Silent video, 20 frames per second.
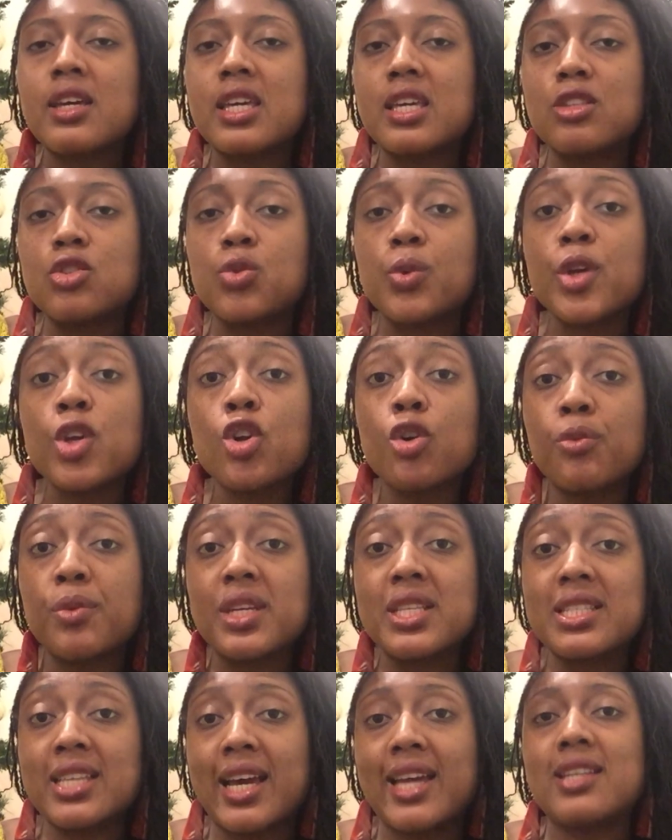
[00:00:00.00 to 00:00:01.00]
doing your
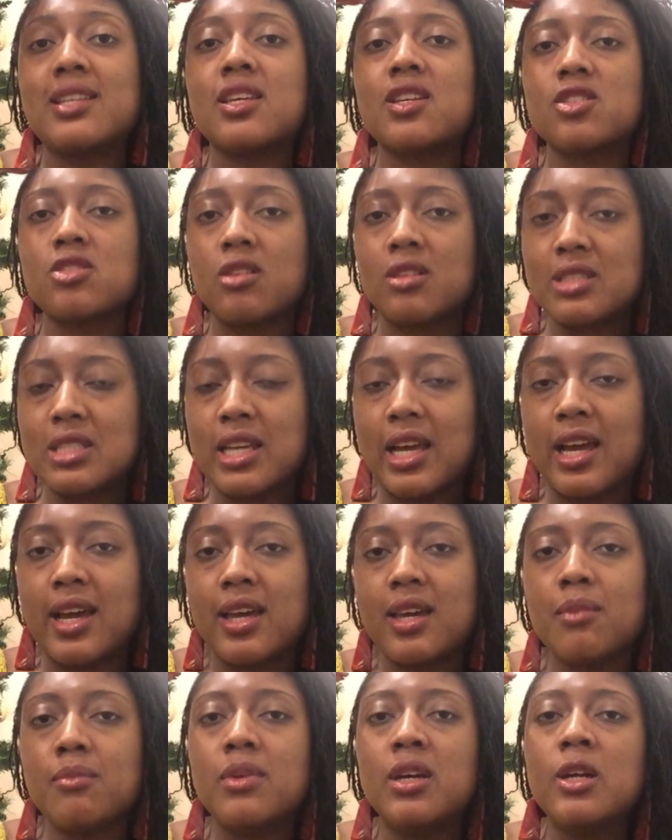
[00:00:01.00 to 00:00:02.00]
retightenings on
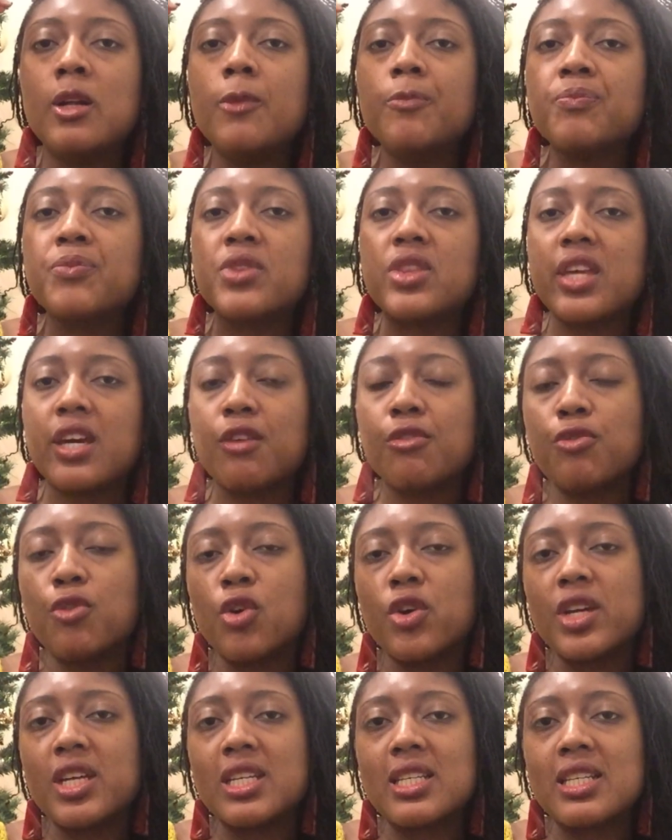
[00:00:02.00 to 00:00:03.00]
time,
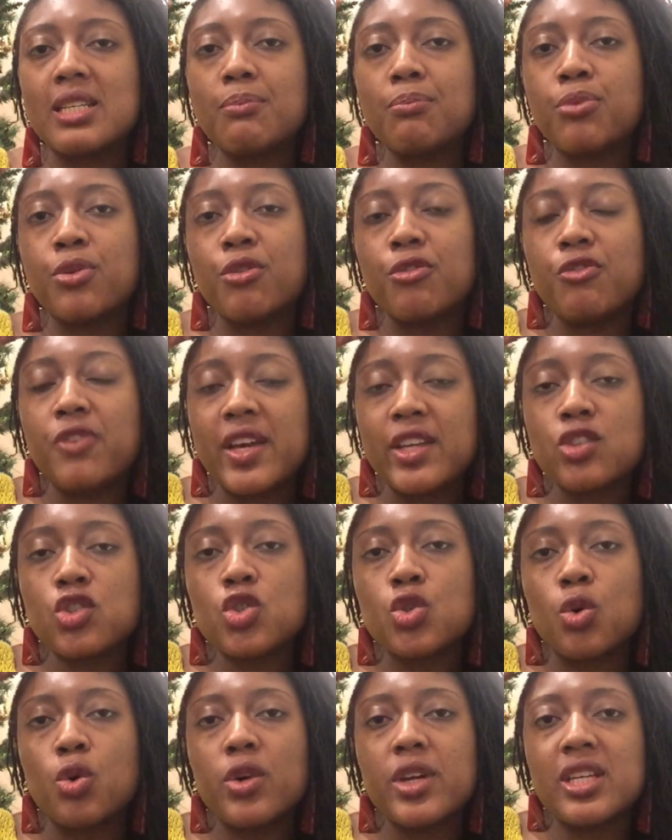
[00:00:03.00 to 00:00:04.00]
therefore prevent
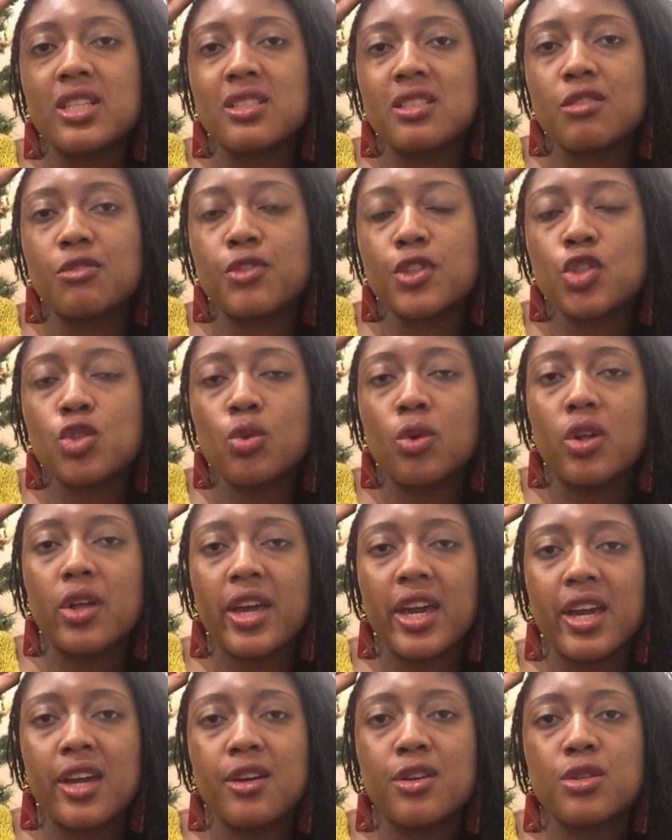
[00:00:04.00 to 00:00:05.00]
your individual
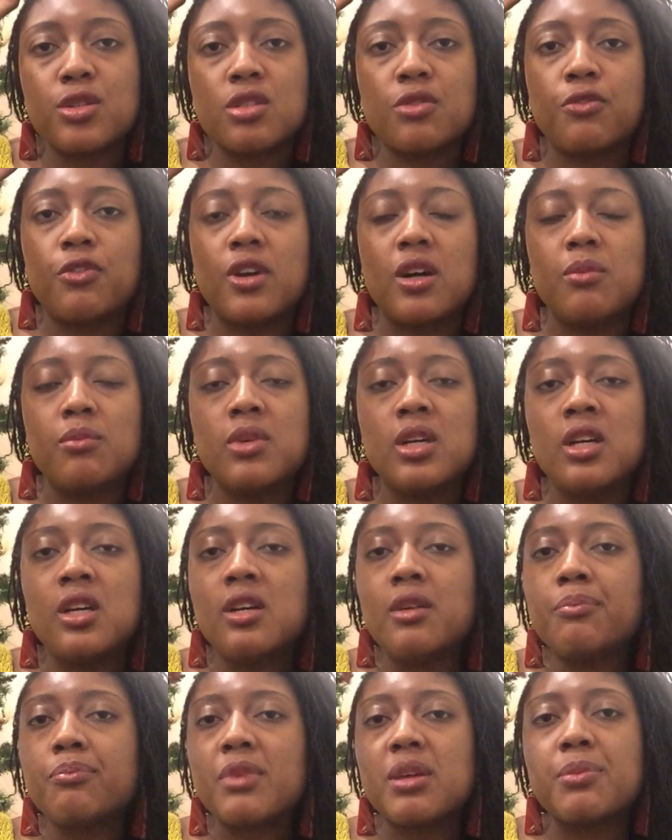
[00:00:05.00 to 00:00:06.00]
hairs from
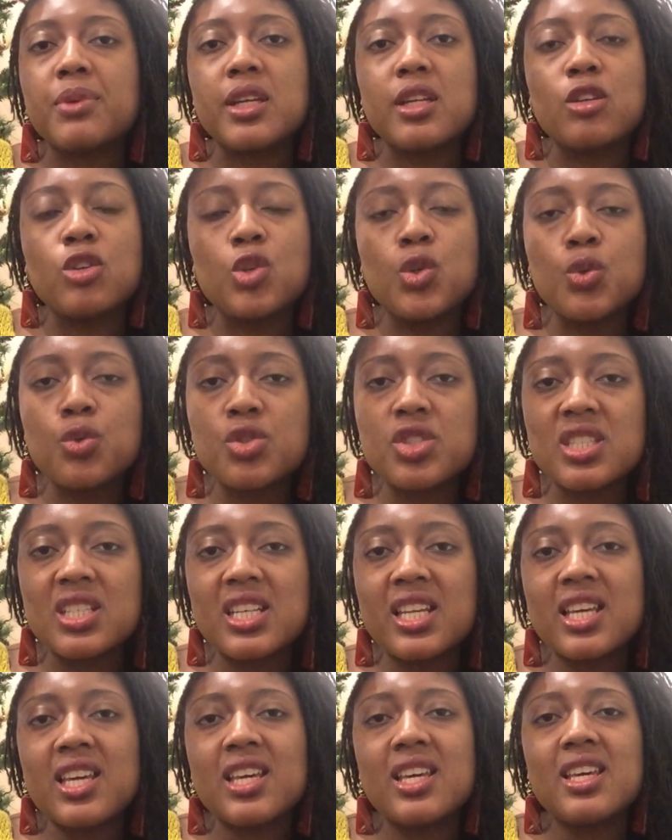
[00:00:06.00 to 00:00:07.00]
maybe
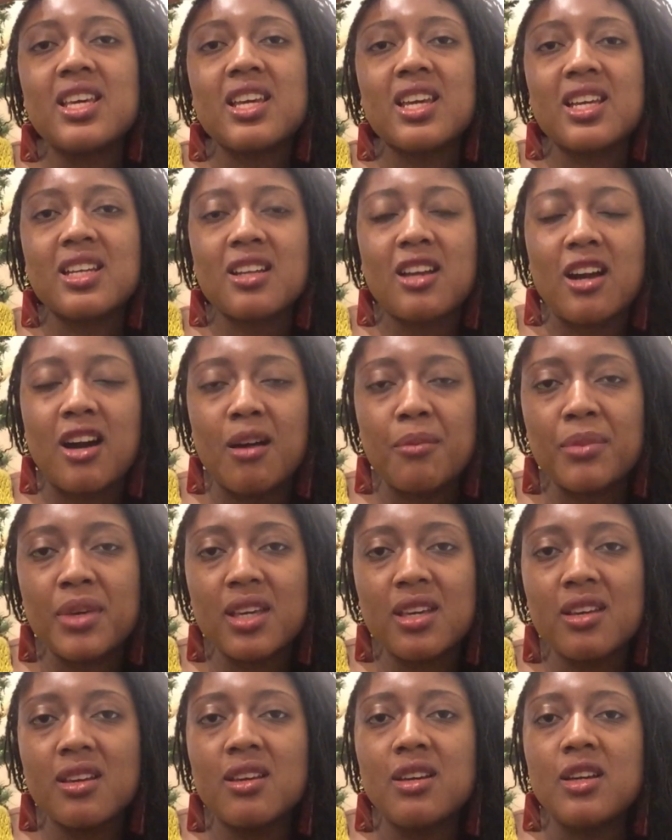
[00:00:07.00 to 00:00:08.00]
loosening and
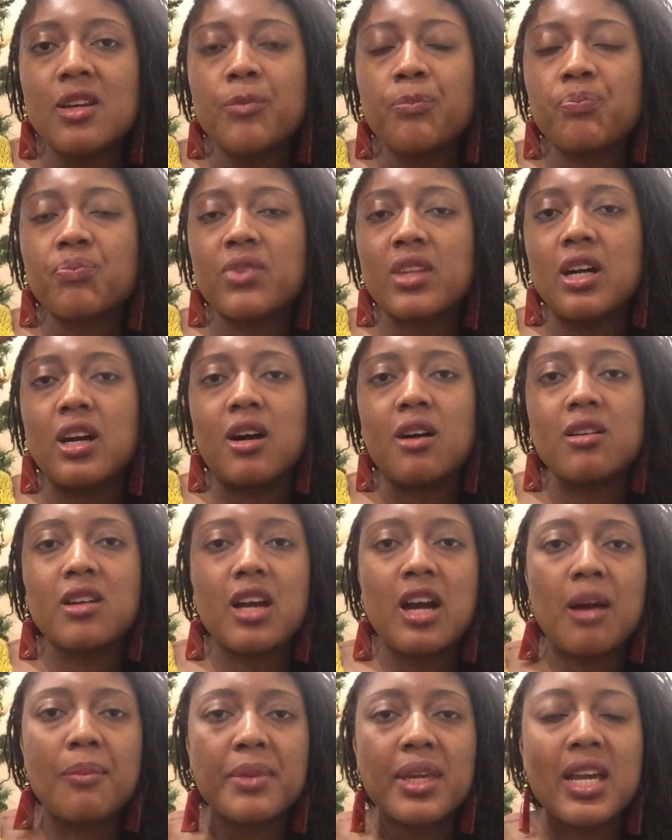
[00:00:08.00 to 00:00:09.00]
coming
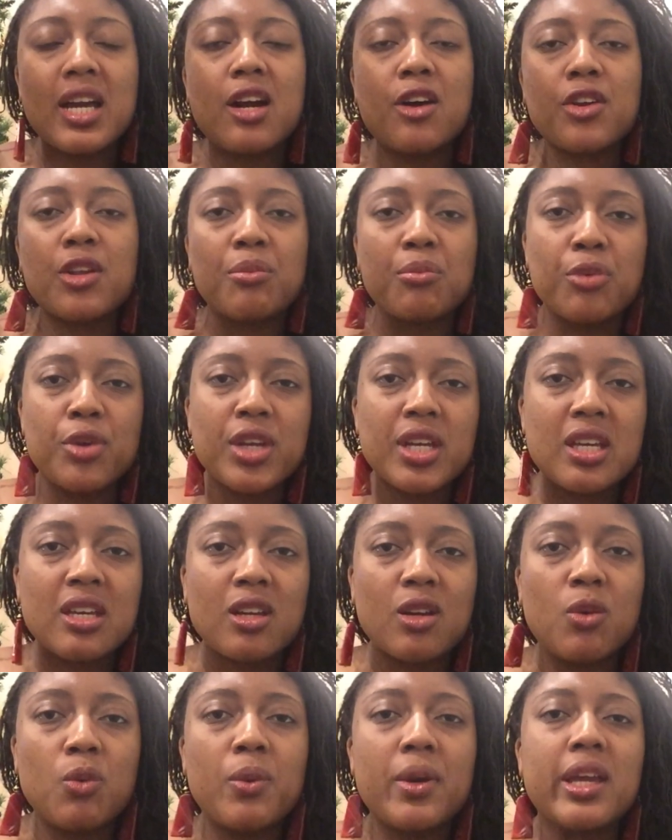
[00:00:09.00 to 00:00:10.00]
out and breaking
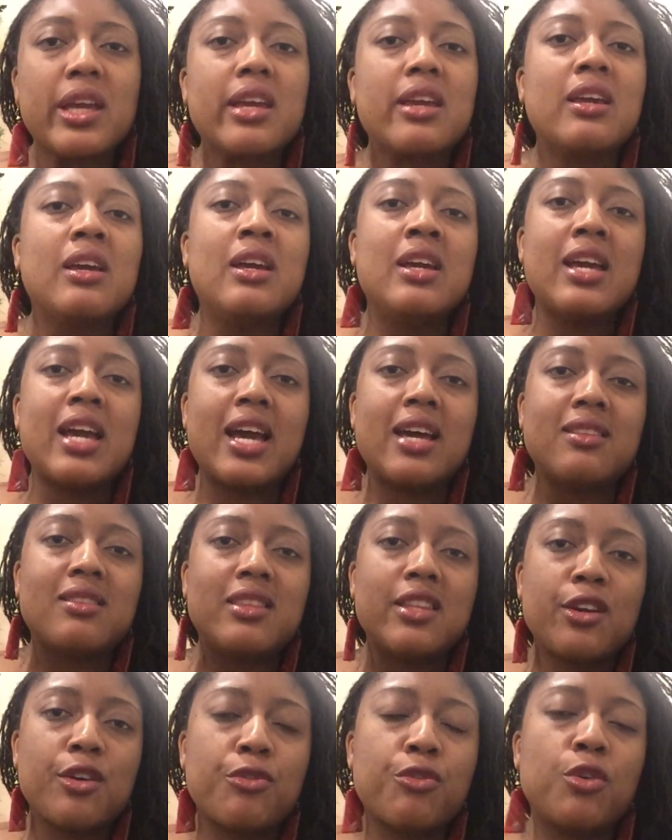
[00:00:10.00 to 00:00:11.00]
away, and
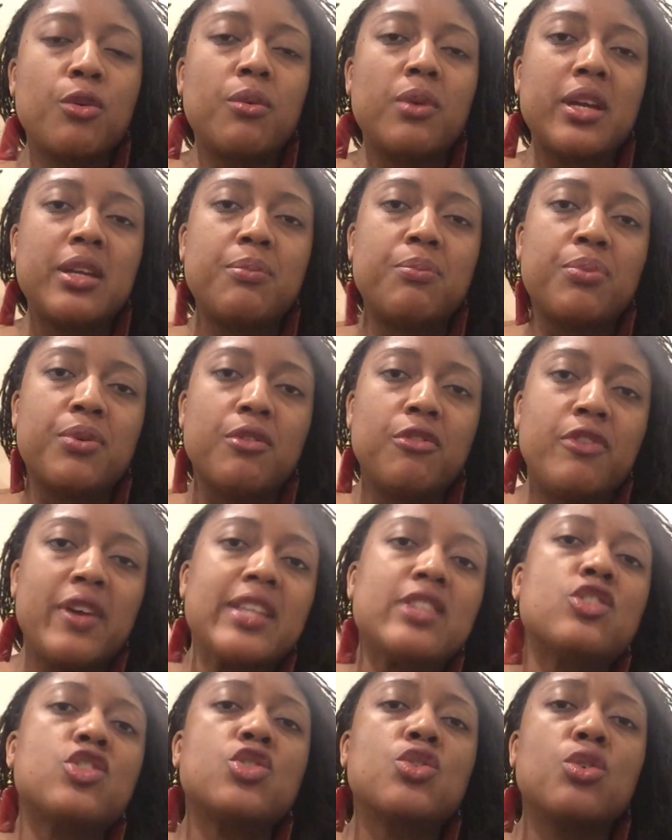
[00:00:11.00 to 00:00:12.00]
therefore it
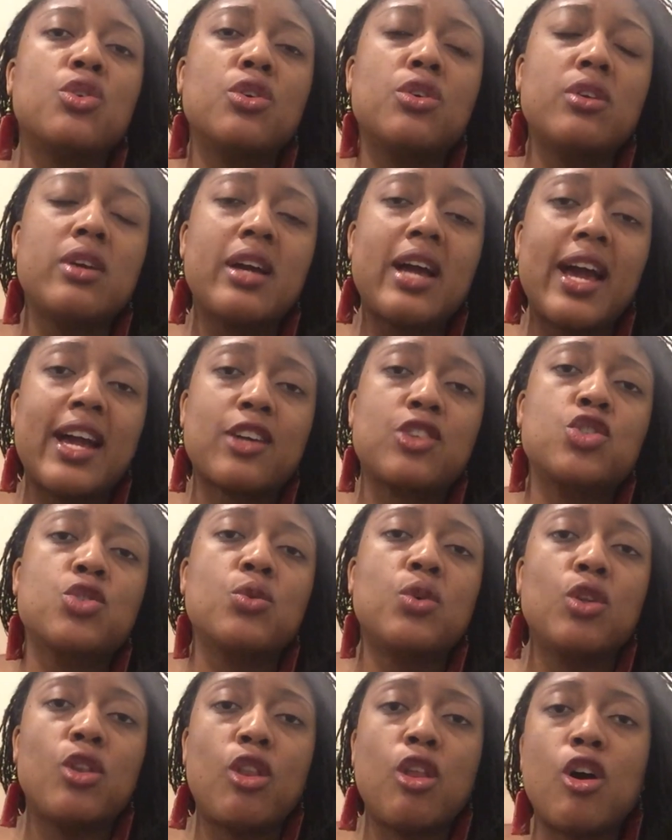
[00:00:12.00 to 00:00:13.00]
prevents your
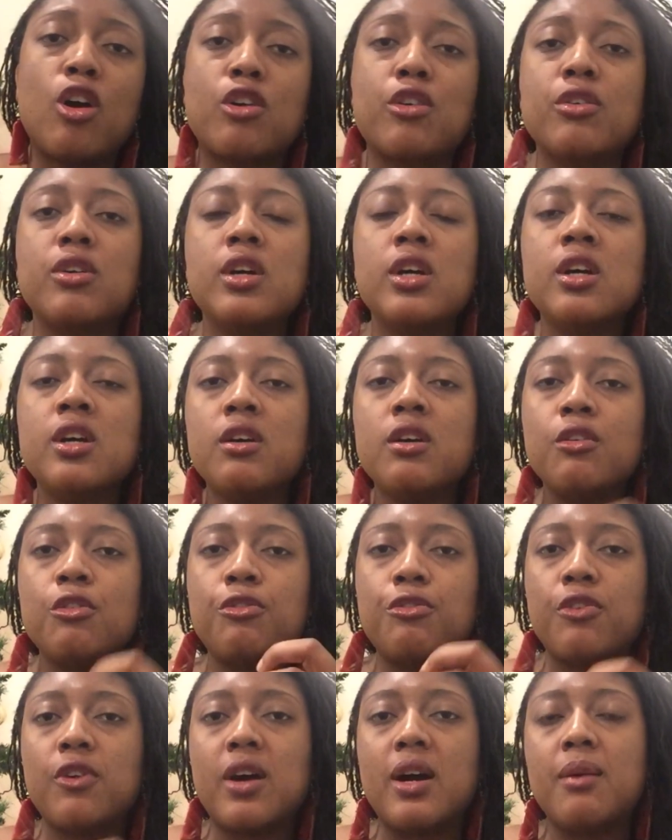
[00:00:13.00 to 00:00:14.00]
actual lock
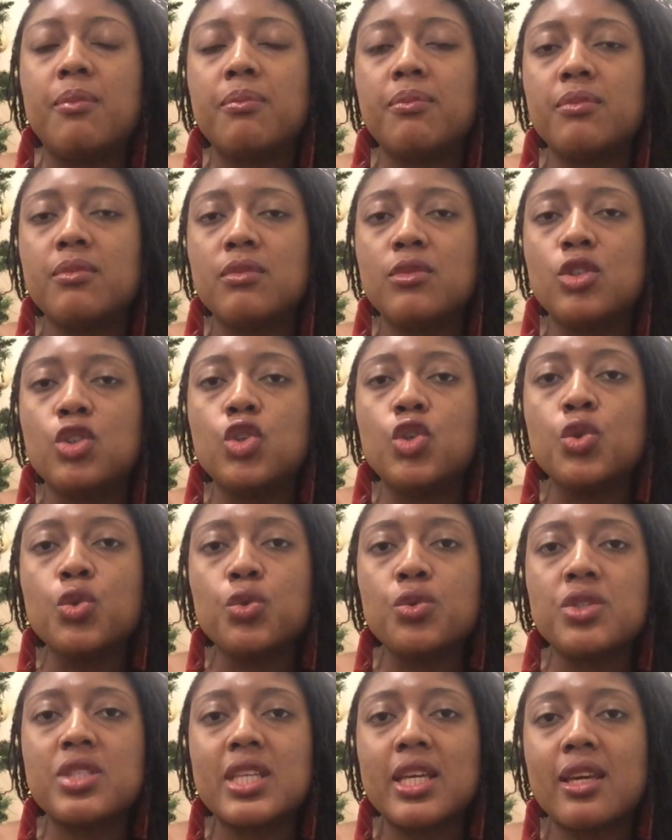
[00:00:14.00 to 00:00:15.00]
from
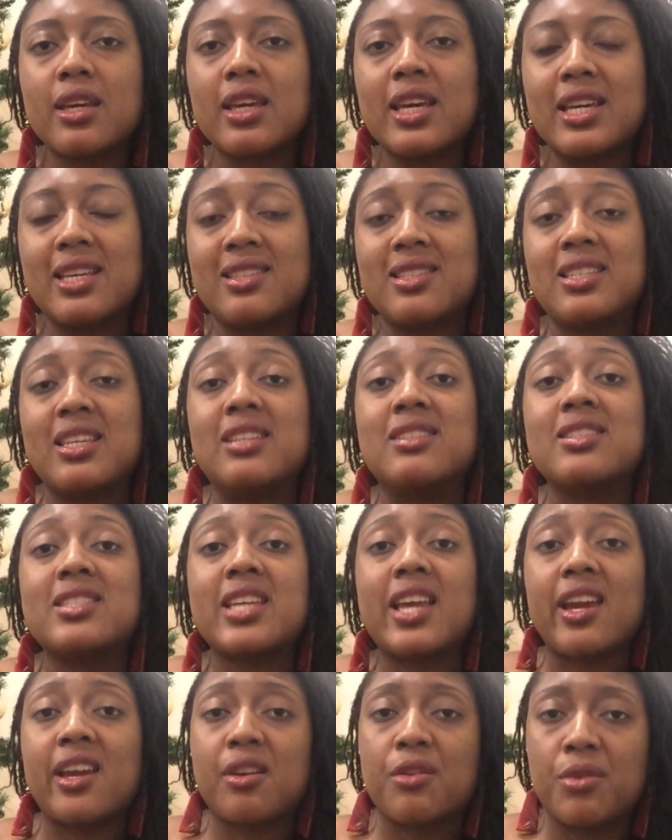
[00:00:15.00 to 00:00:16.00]
losing its
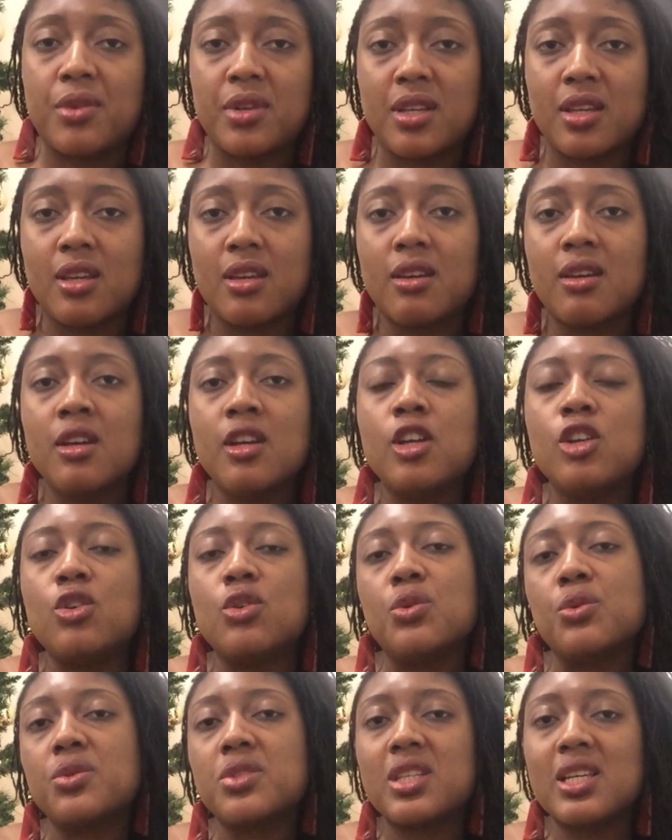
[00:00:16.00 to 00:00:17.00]
integrity,
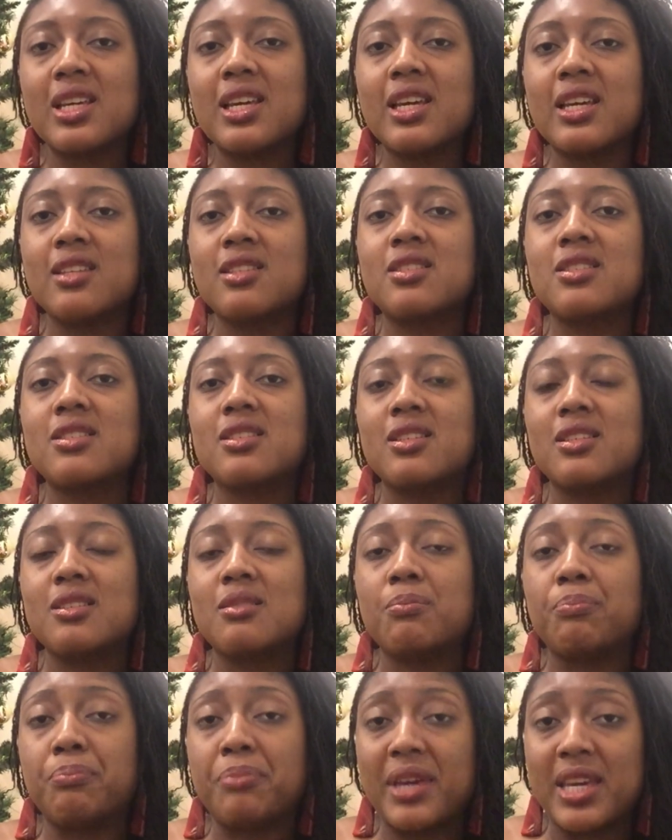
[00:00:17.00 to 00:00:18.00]
losing its
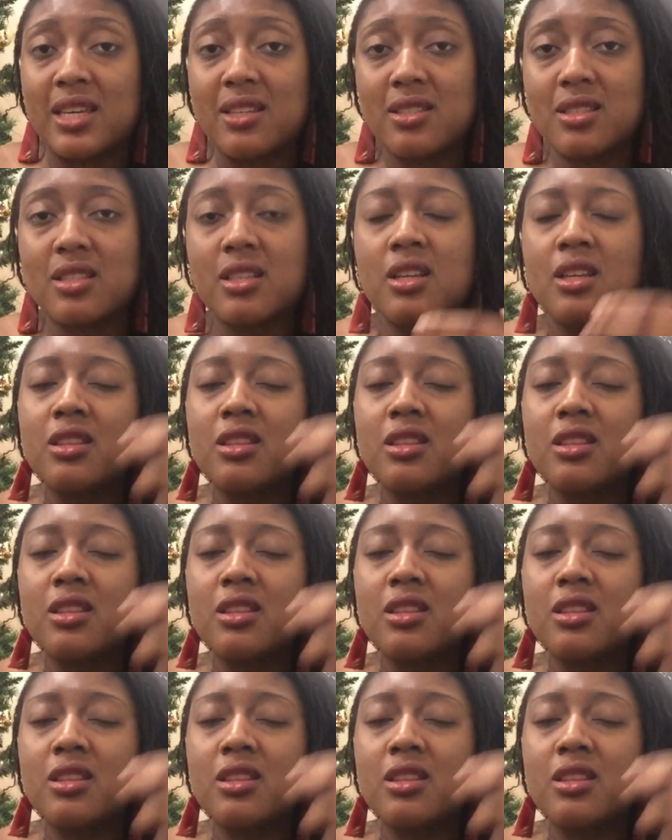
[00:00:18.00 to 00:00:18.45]
base.